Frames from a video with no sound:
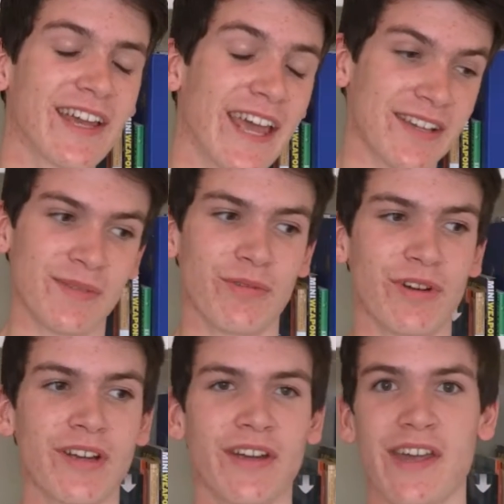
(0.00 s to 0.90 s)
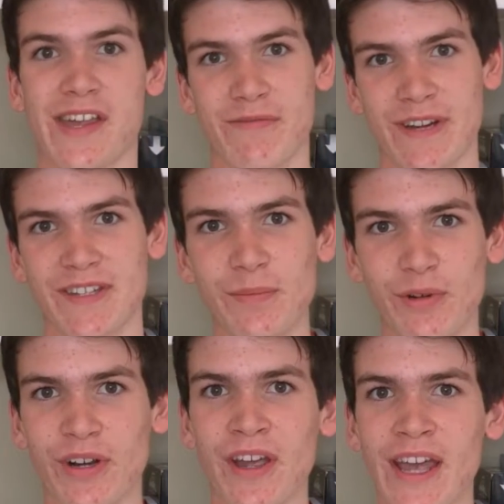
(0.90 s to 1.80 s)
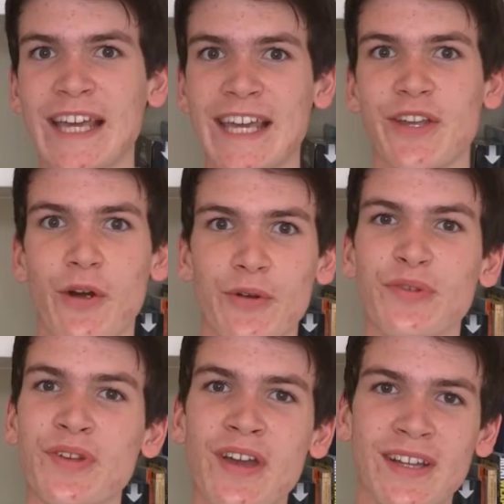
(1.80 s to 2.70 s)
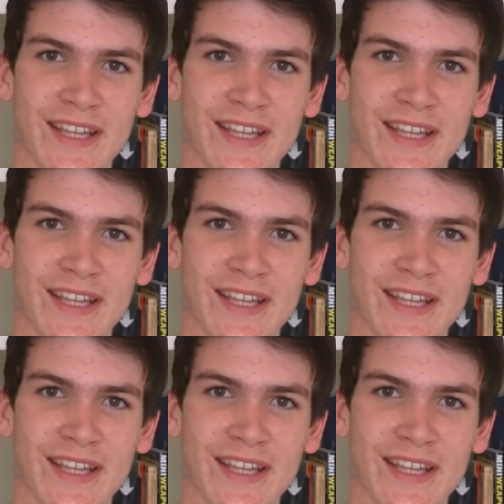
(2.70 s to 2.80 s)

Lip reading: he has a book, he reads the book, he goes,